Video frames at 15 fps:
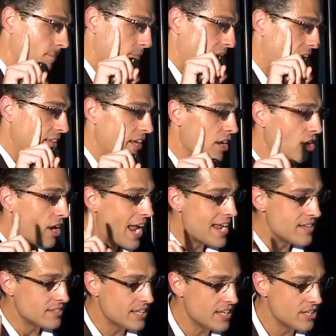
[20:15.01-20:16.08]
In the year
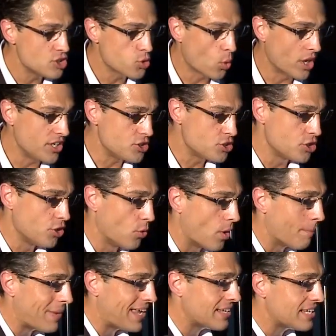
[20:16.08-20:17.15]
1822, a
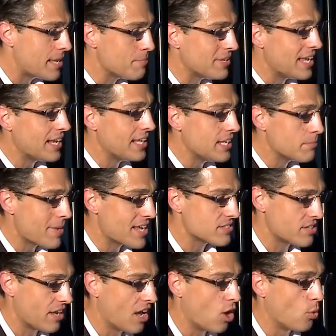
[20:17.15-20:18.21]
man named Gideon
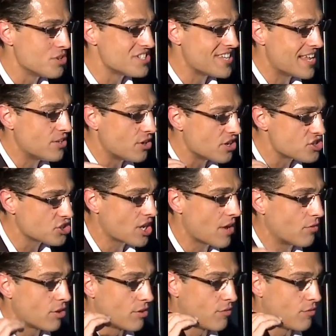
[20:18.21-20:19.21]
Mantell was said to discover the